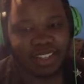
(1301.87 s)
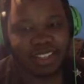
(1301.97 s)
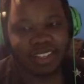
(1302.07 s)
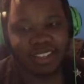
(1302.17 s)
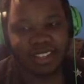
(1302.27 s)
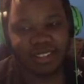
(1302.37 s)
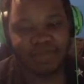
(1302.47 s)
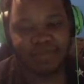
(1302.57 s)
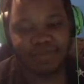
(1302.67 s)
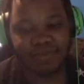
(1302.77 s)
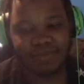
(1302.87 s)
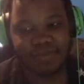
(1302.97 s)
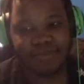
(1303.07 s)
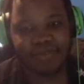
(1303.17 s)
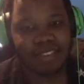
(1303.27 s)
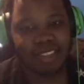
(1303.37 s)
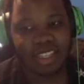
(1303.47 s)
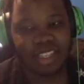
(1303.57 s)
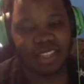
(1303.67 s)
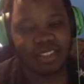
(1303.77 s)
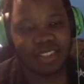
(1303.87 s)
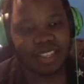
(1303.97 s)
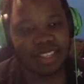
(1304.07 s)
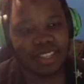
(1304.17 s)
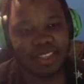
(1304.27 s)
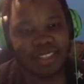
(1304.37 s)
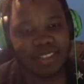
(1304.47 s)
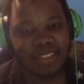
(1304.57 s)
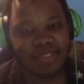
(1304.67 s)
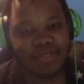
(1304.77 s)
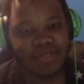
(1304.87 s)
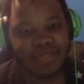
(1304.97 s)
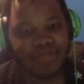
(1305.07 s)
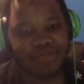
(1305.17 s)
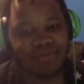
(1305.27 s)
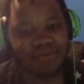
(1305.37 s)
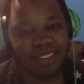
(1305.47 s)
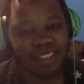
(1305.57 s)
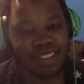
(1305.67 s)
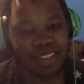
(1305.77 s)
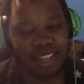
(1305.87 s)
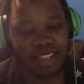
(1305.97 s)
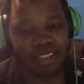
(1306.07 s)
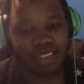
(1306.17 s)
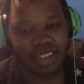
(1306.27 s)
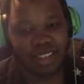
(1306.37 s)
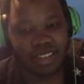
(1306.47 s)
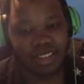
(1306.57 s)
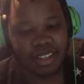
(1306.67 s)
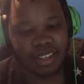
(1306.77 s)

(no one is talking)